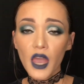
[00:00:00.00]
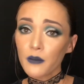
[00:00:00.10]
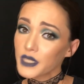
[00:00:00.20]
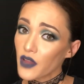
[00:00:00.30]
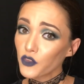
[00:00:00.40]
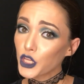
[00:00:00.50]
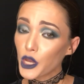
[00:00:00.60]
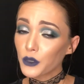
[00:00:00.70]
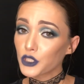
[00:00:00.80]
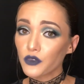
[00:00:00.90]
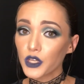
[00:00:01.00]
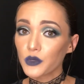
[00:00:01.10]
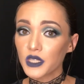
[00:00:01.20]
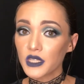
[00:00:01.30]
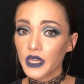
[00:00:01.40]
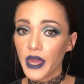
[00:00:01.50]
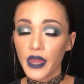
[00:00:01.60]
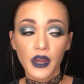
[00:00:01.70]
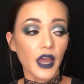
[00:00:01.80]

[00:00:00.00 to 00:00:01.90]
I'm definitely going to reuse this again.